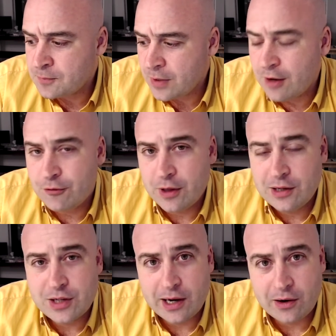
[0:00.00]
if they
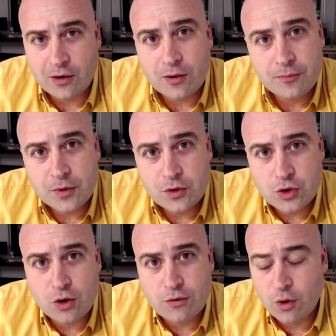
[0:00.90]
dare to
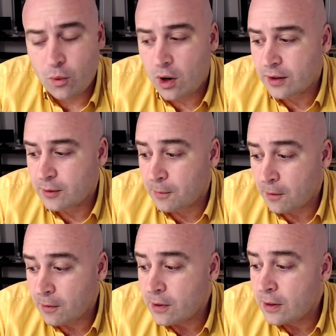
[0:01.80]
go for a walk in the
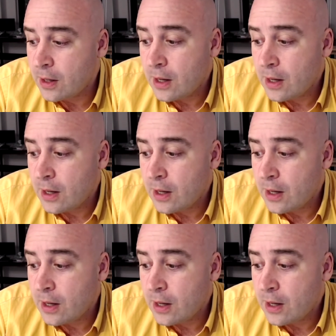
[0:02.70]
park.